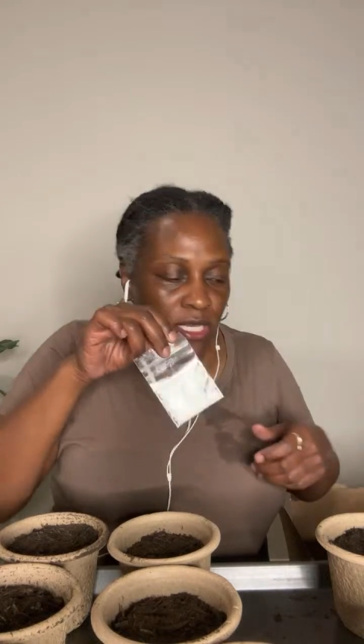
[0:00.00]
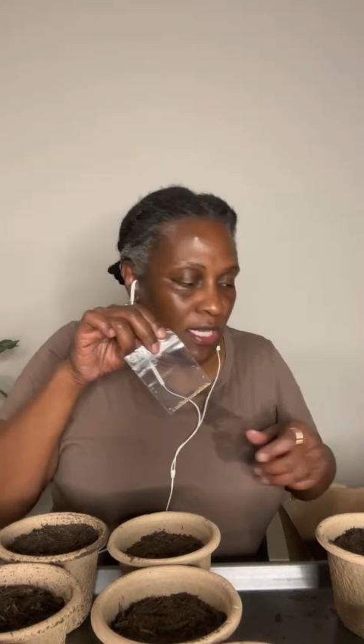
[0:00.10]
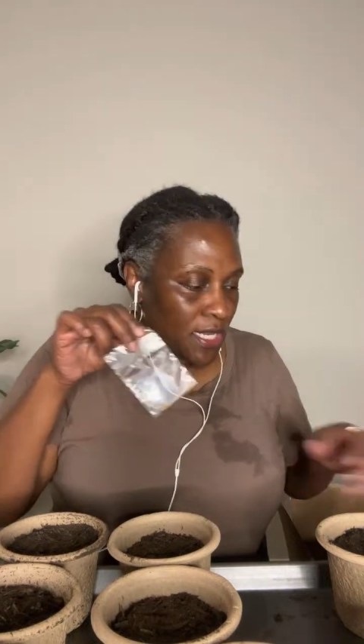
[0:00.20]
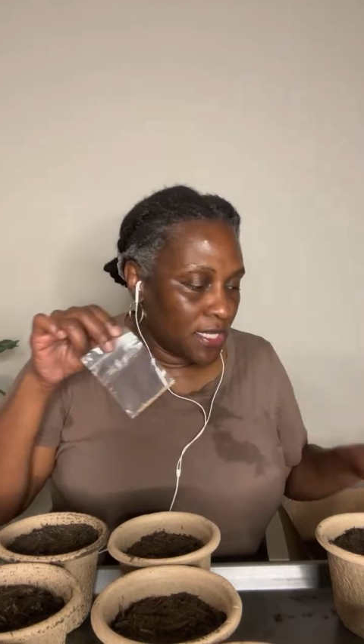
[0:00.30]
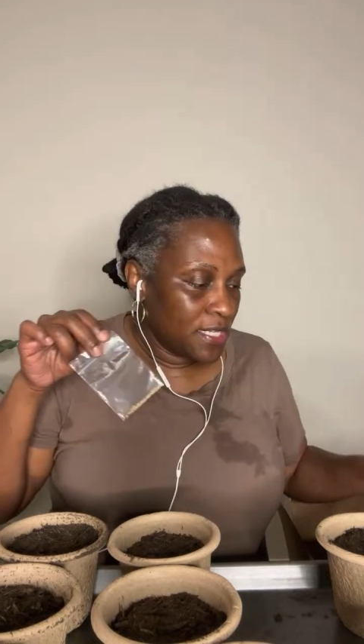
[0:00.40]

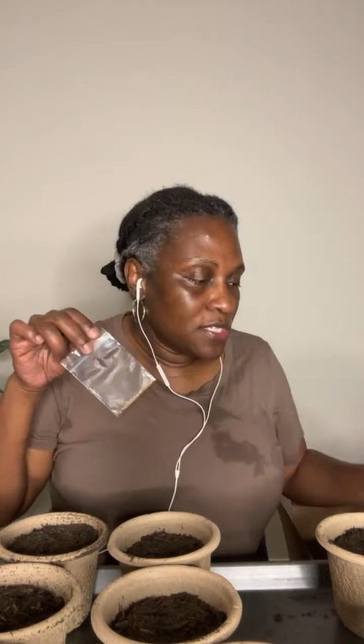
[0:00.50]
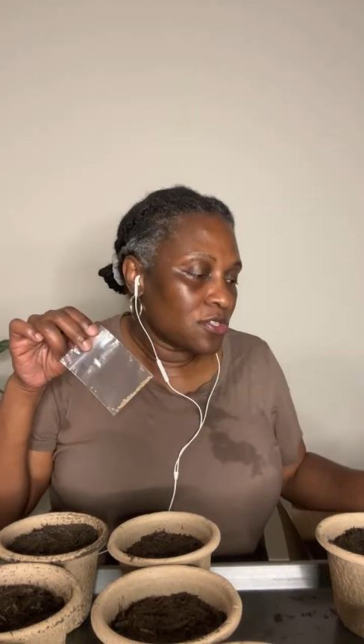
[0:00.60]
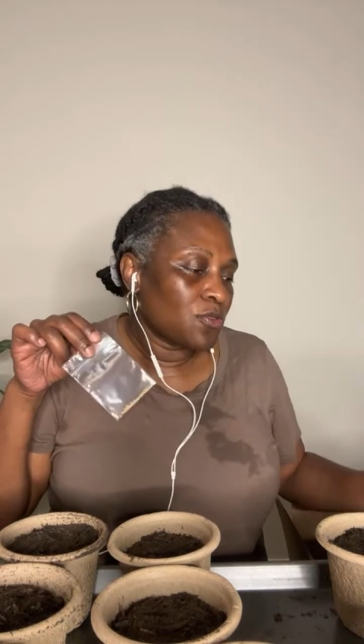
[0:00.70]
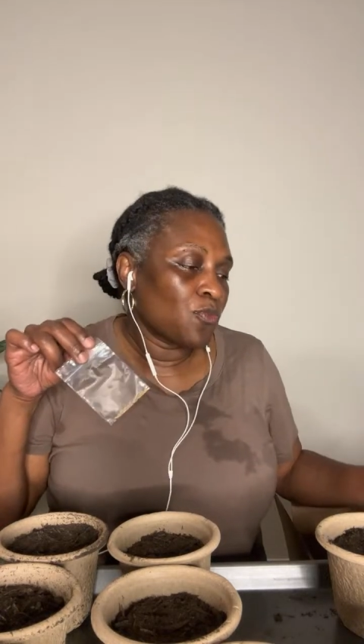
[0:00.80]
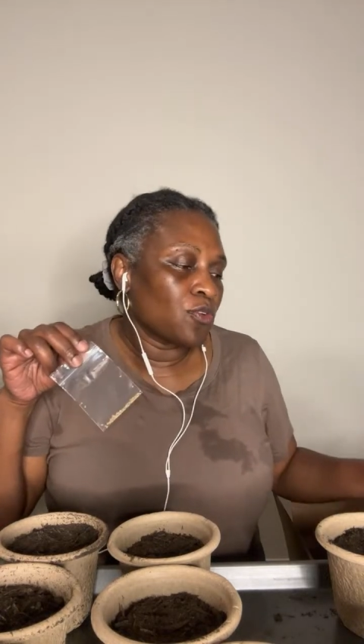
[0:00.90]
And these are the
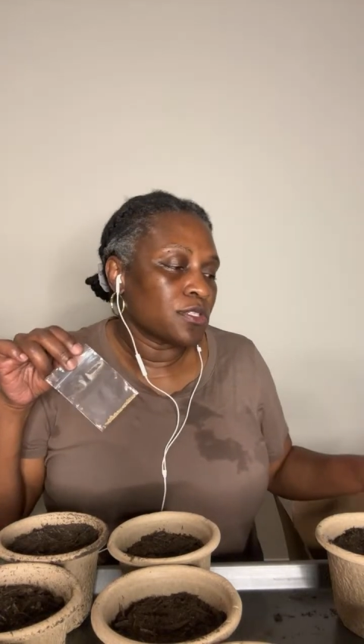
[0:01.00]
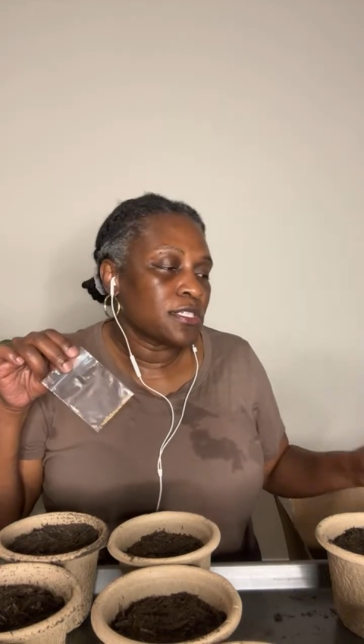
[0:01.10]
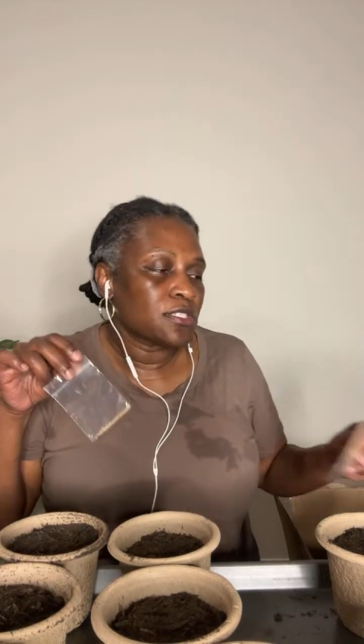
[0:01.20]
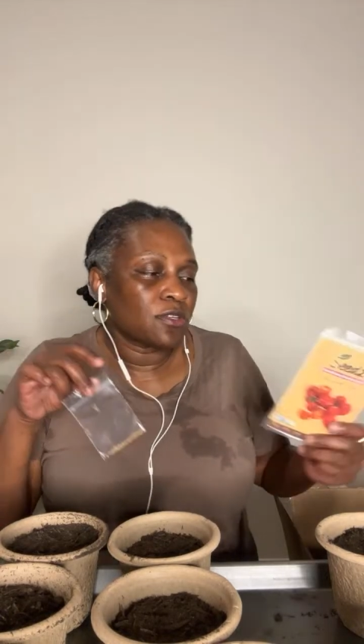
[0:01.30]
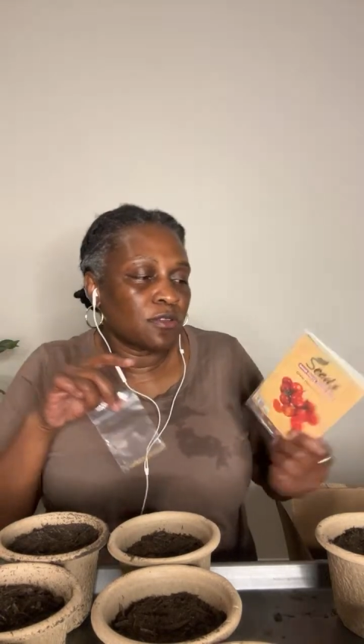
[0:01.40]

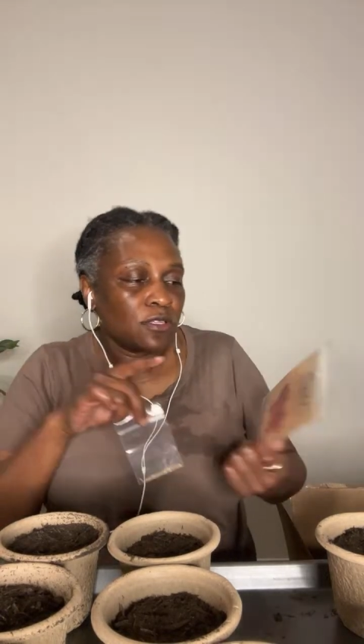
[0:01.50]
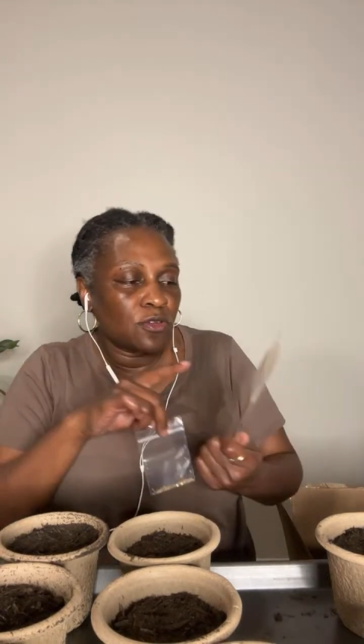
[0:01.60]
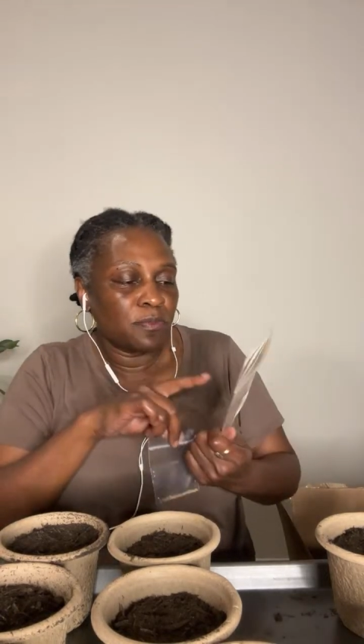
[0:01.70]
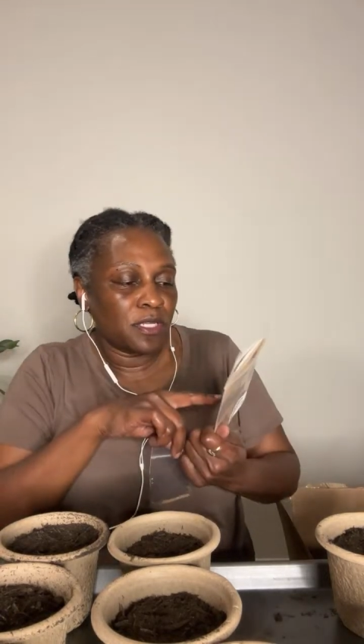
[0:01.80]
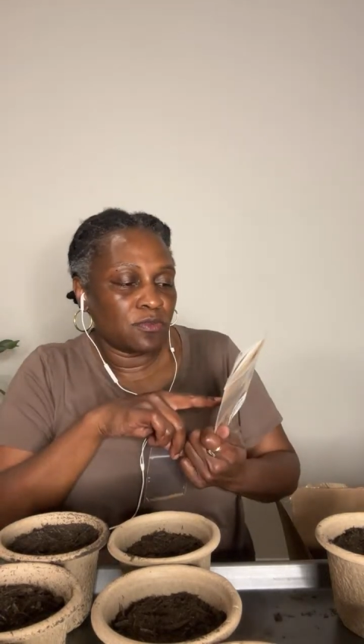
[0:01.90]
little
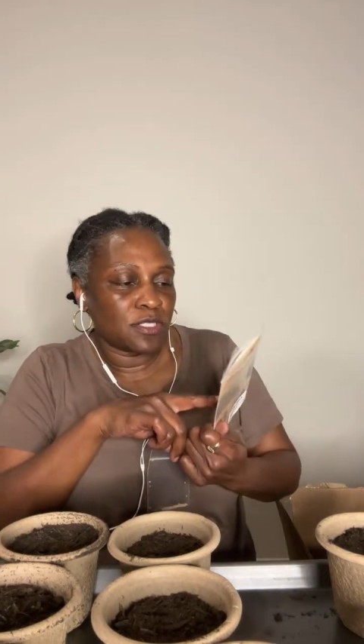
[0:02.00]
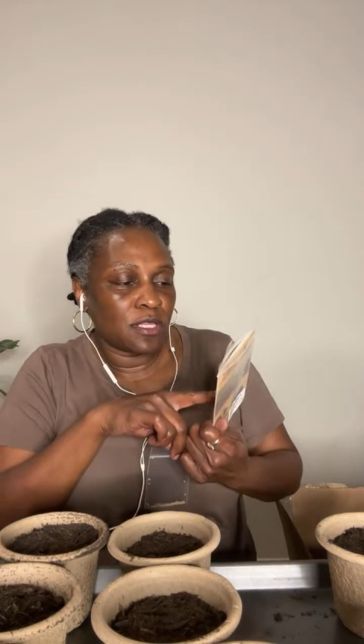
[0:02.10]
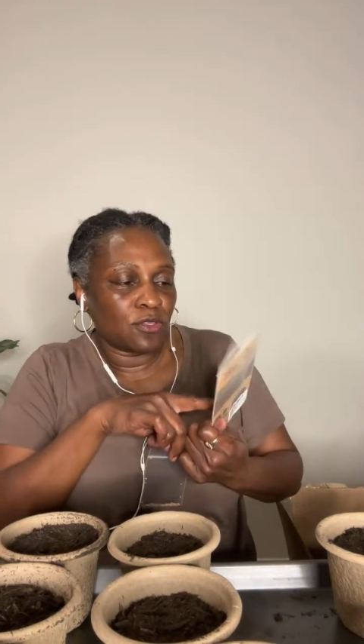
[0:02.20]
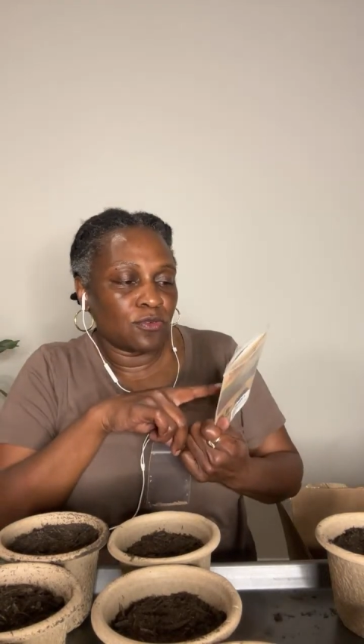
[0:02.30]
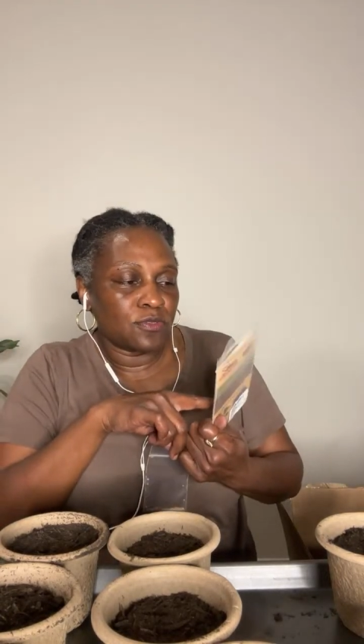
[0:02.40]
bitty ones I
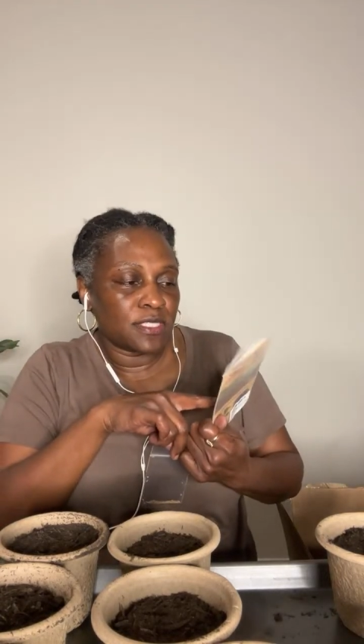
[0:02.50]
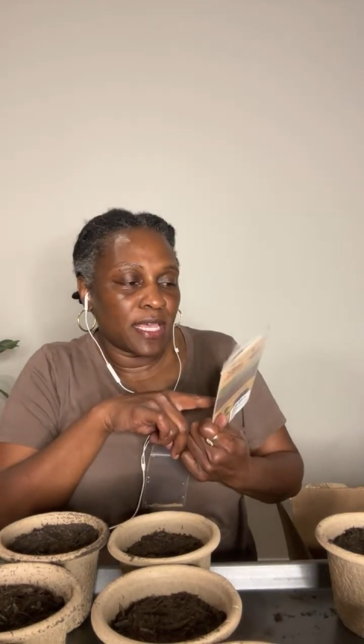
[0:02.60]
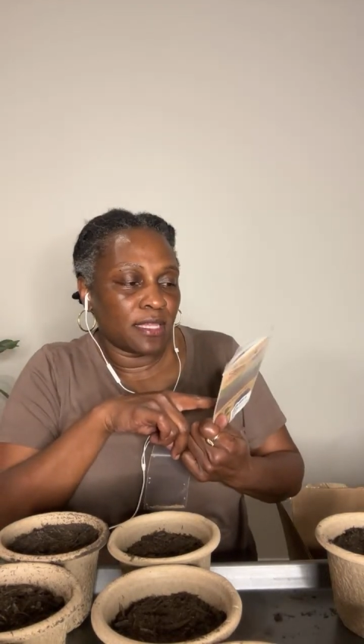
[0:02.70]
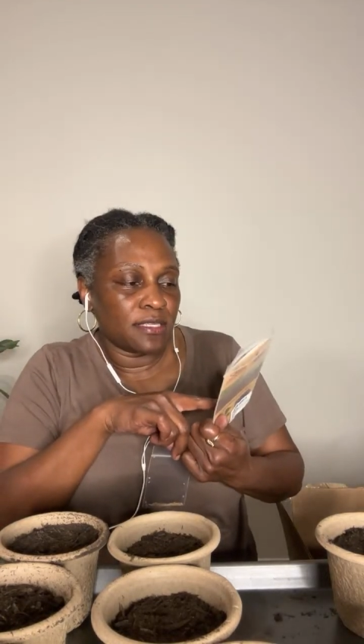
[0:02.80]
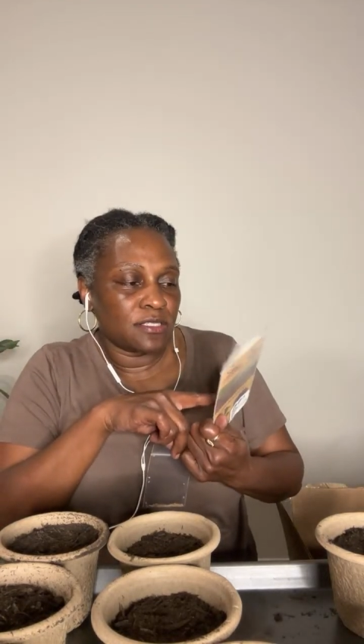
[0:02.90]
throw in
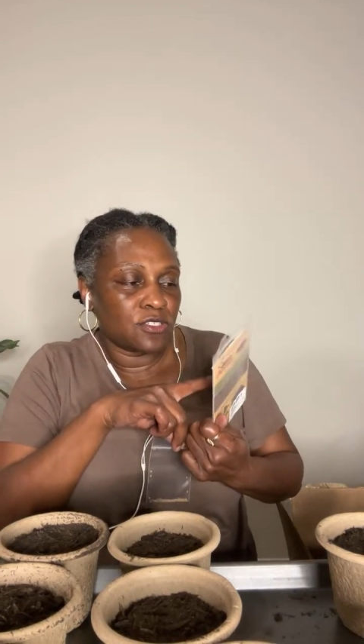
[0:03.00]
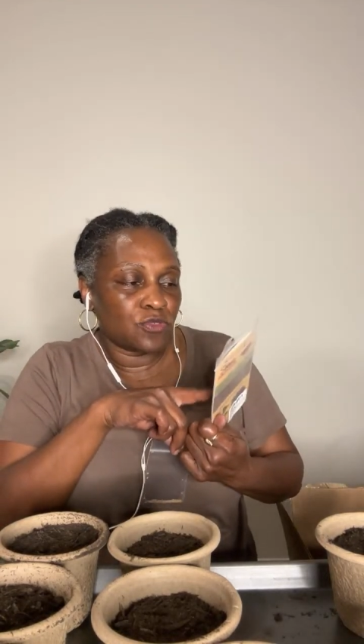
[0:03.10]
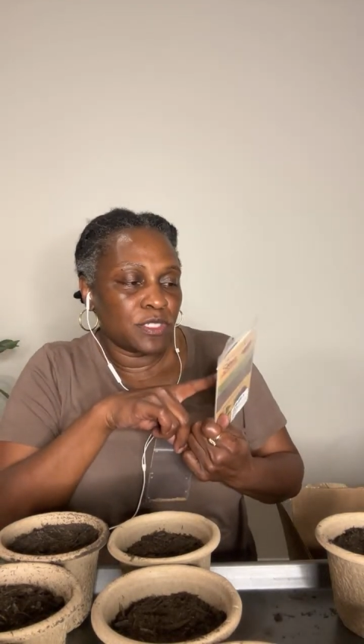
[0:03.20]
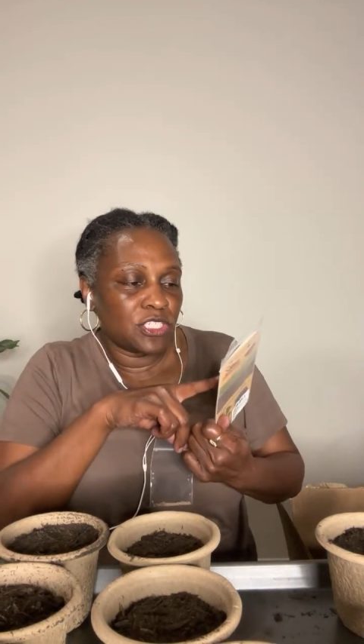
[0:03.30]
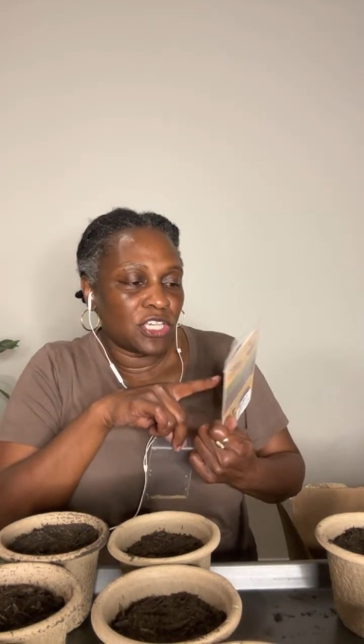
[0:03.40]
salads, so
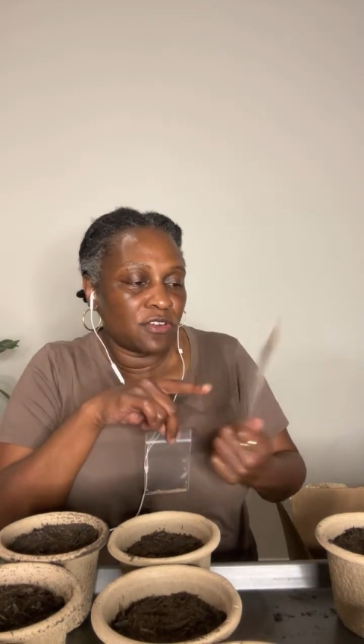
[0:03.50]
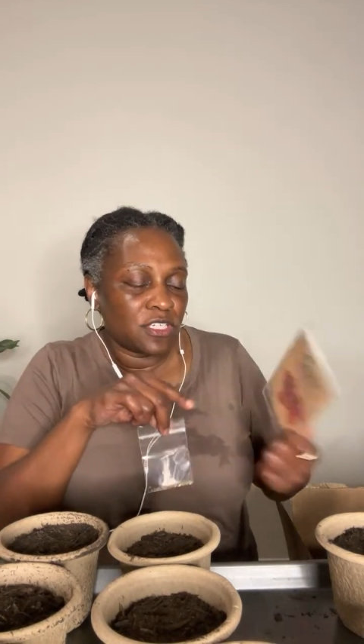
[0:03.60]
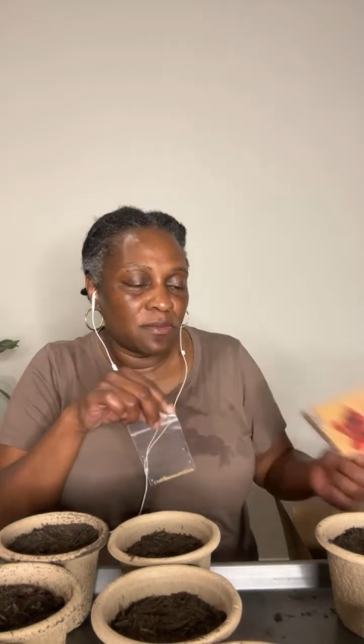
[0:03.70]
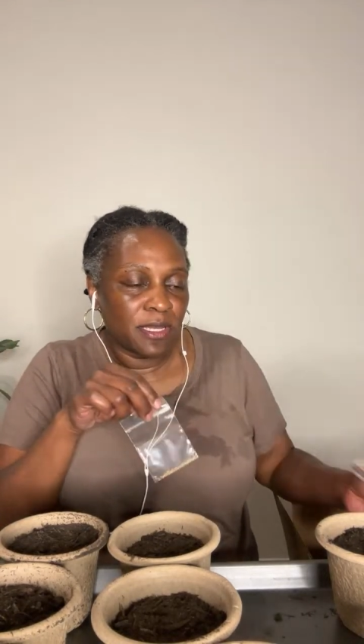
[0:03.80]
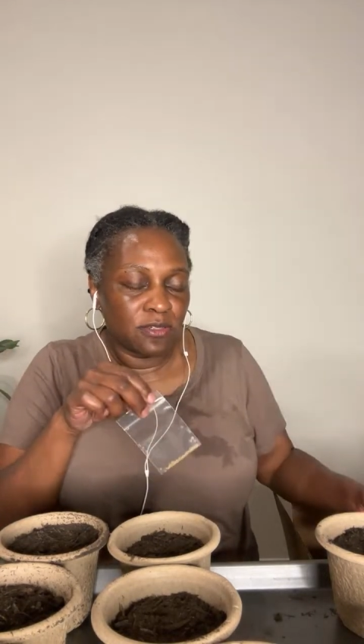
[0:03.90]
sweet cherry
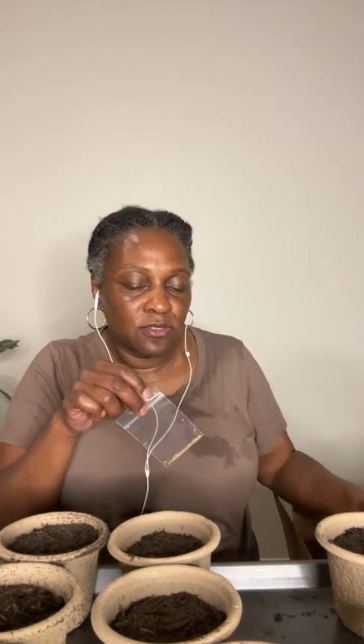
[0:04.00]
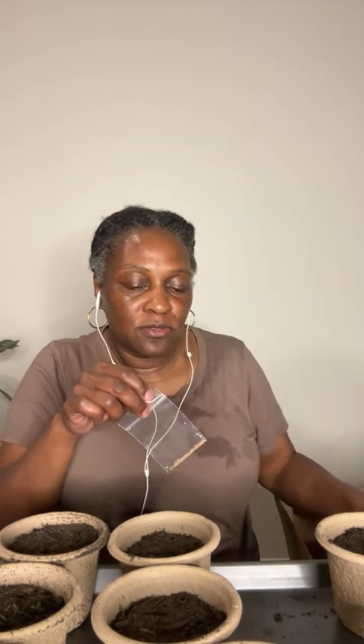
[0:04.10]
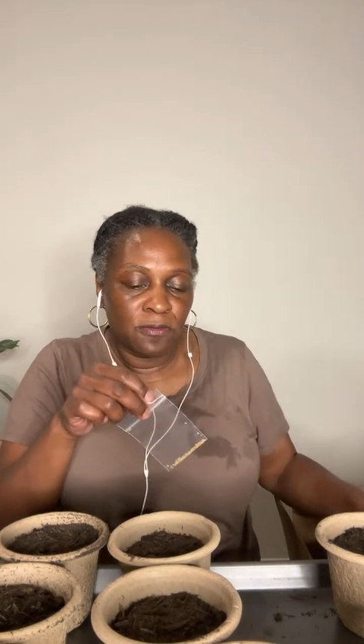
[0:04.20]
tomatoes.